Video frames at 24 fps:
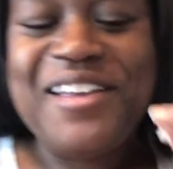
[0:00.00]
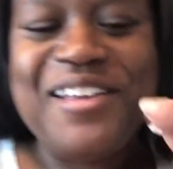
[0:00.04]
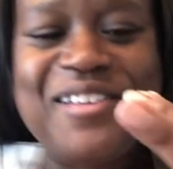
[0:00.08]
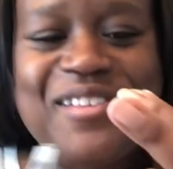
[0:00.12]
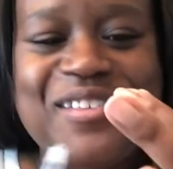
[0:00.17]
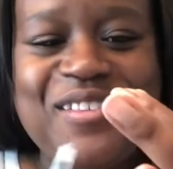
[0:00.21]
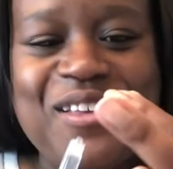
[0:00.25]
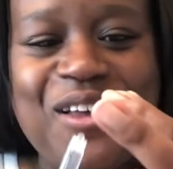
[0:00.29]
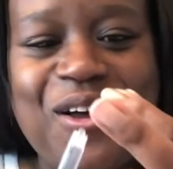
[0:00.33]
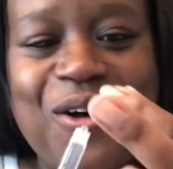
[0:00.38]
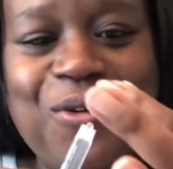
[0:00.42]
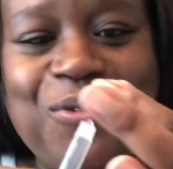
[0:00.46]

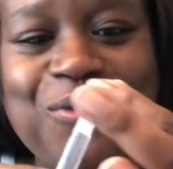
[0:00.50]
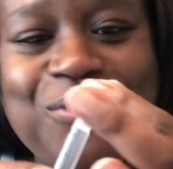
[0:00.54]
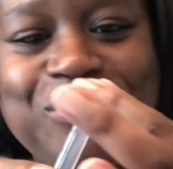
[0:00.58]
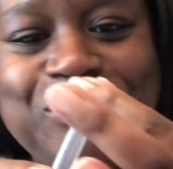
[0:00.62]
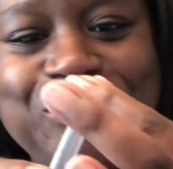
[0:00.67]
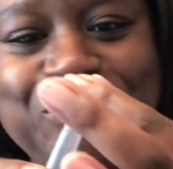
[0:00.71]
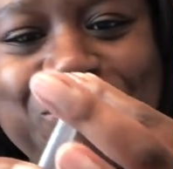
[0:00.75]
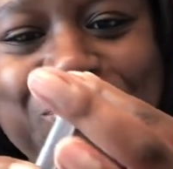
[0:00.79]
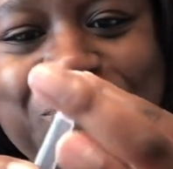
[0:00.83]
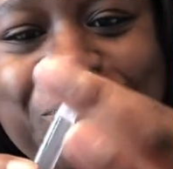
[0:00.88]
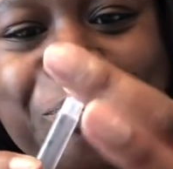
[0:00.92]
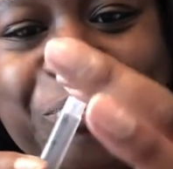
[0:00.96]
so
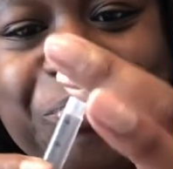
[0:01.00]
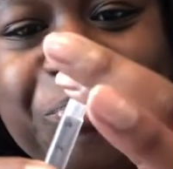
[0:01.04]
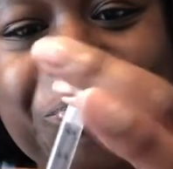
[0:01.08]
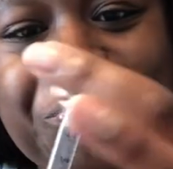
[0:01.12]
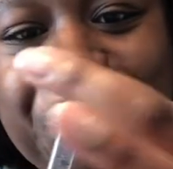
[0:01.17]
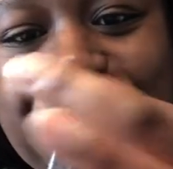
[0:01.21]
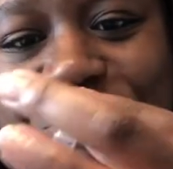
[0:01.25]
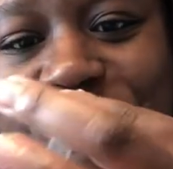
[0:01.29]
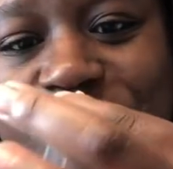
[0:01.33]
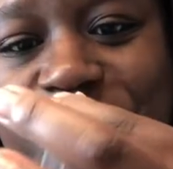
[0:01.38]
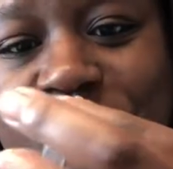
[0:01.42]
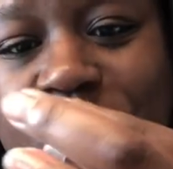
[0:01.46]

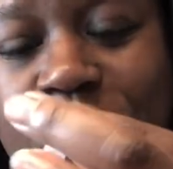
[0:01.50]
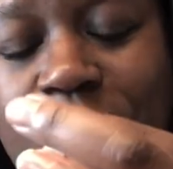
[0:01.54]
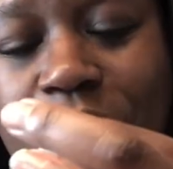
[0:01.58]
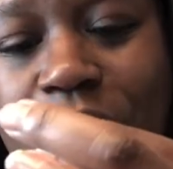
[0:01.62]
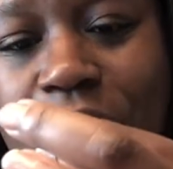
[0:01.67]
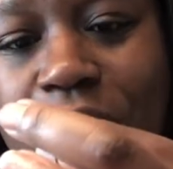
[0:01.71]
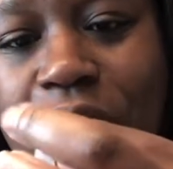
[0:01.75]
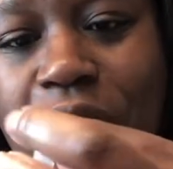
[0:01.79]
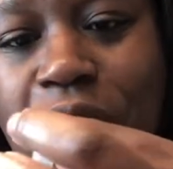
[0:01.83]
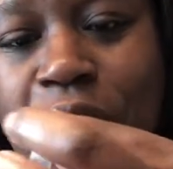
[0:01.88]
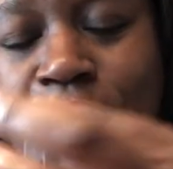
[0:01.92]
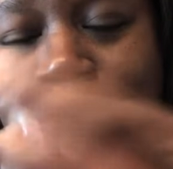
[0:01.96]

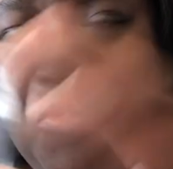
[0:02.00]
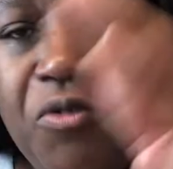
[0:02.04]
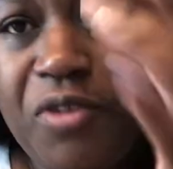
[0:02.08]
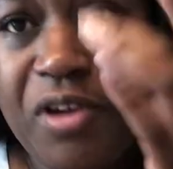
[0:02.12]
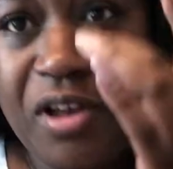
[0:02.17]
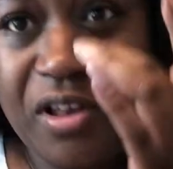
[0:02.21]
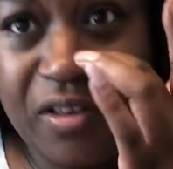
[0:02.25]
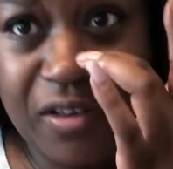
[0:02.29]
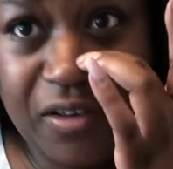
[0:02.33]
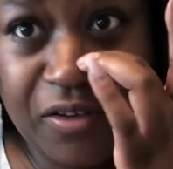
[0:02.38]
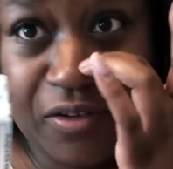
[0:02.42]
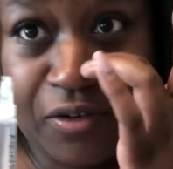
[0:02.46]
when you get
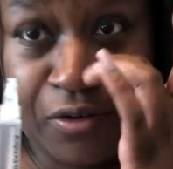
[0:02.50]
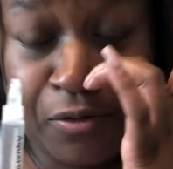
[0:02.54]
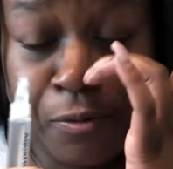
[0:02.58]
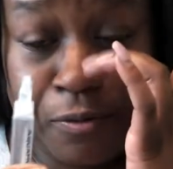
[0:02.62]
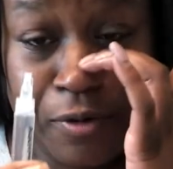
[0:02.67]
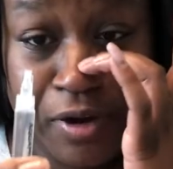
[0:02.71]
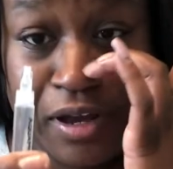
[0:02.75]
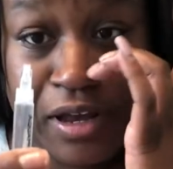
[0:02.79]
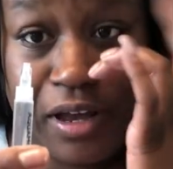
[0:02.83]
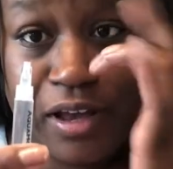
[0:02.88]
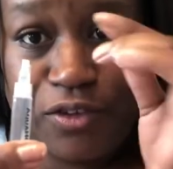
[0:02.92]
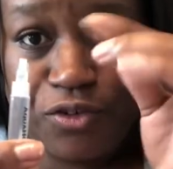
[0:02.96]
the
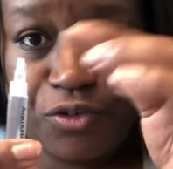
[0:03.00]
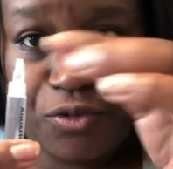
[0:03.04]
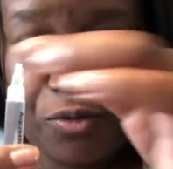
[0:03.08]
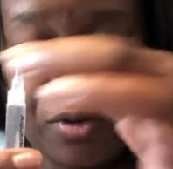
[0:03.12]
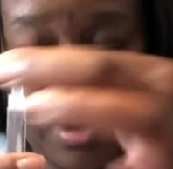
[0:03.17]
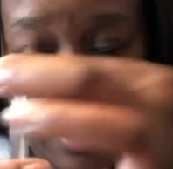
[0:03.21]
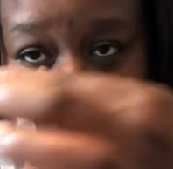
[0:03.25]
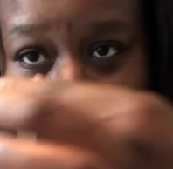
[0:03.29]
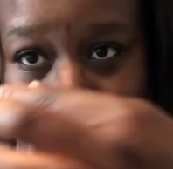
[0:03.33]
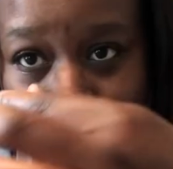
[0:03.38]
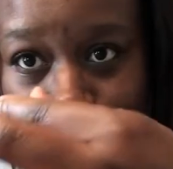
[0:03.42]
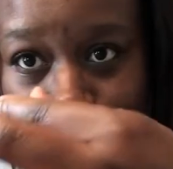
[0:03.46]
syringe, you have to